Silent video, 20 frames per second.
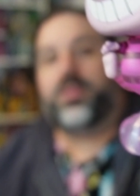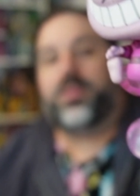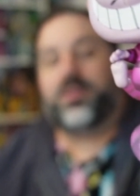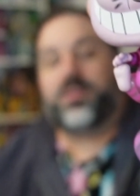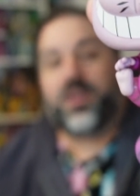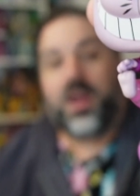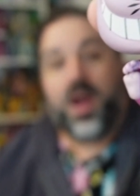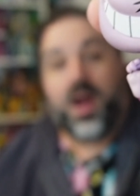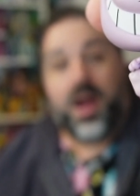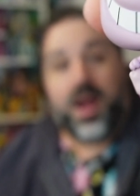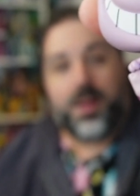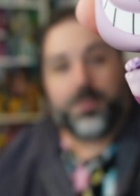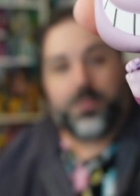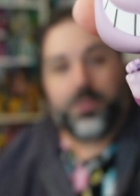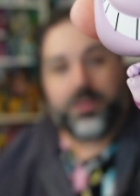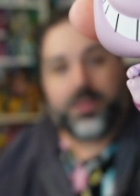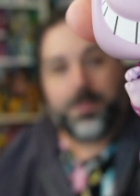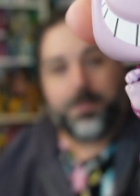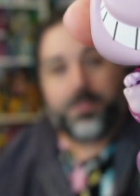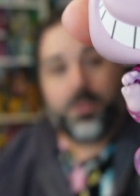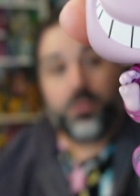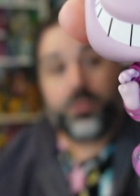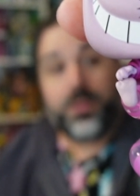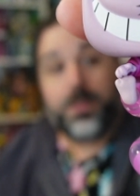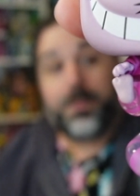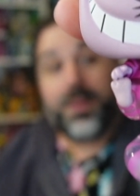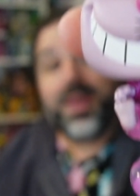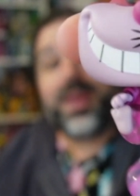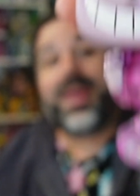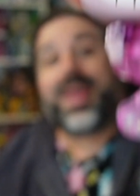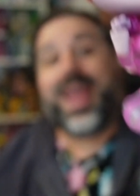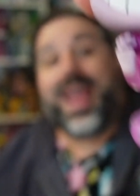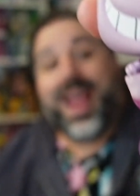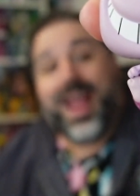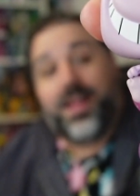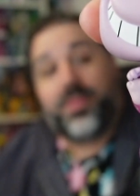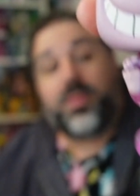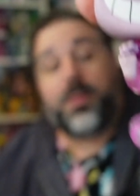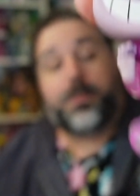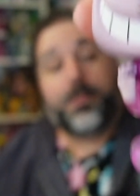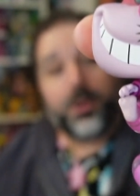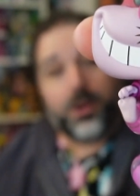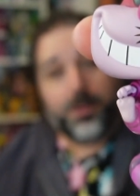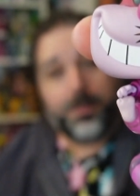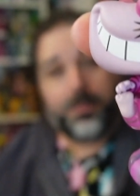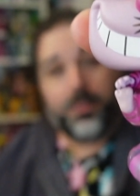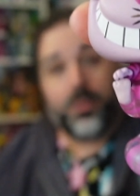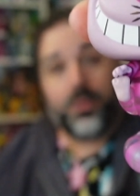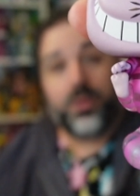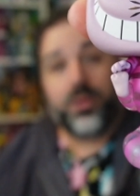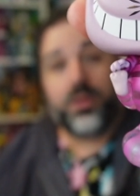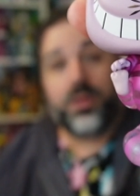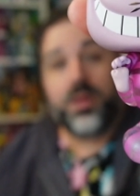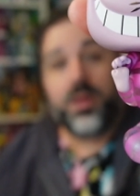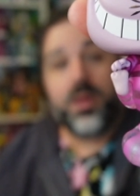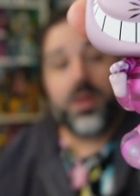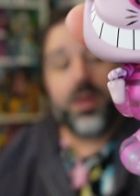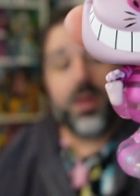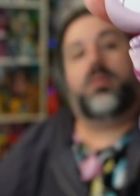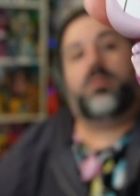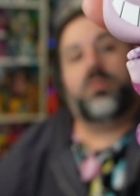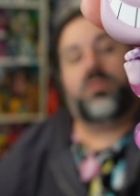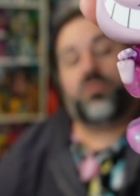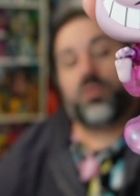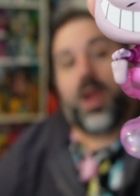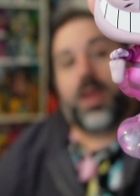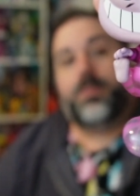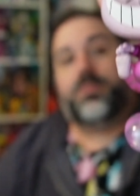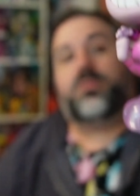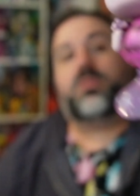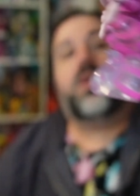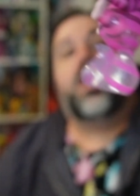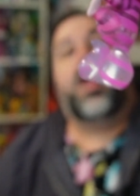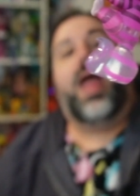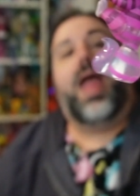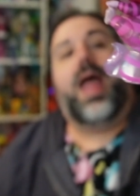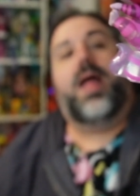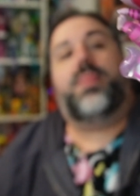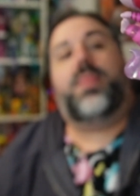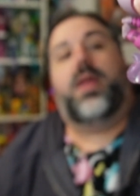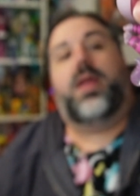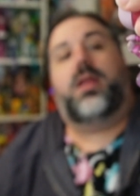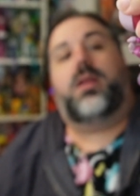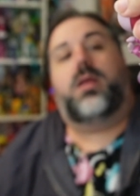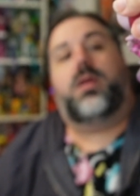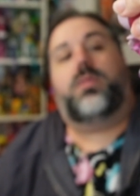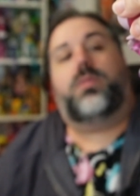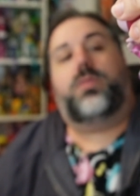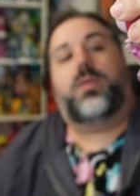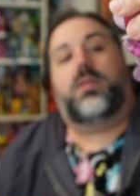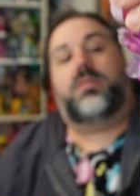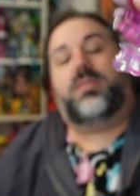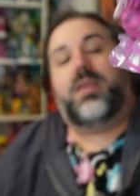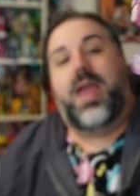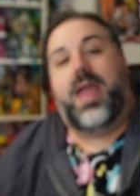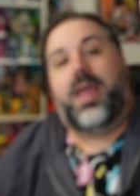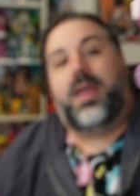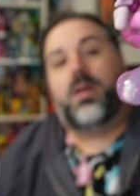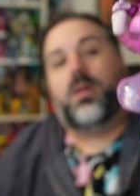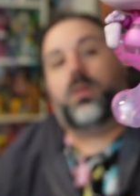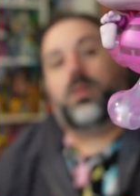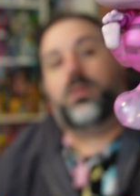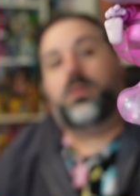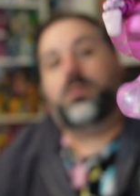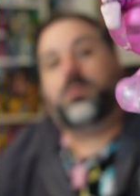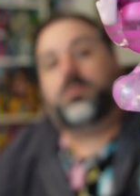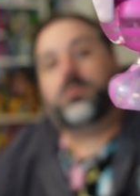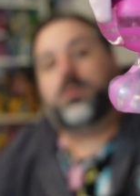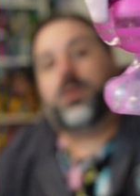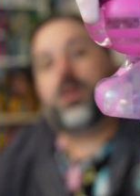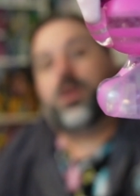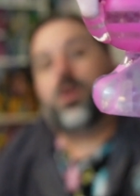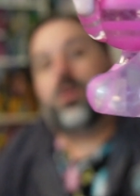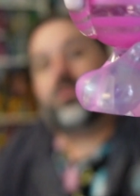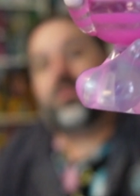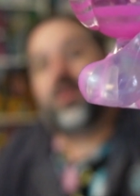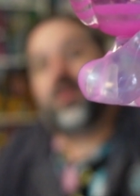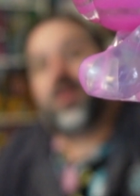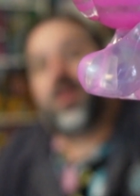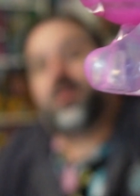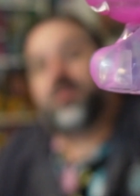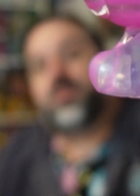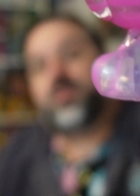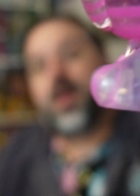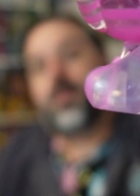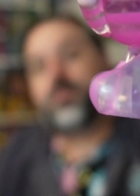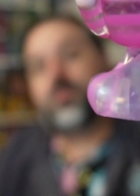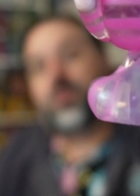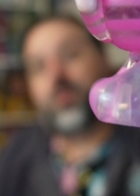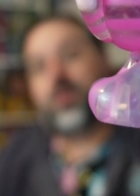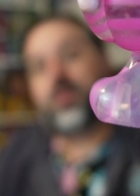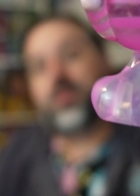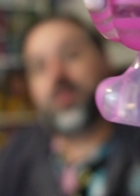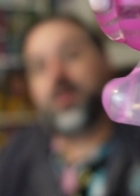the top with the, both the pink and the purple stripes and then the tail you know they kind of stopped doing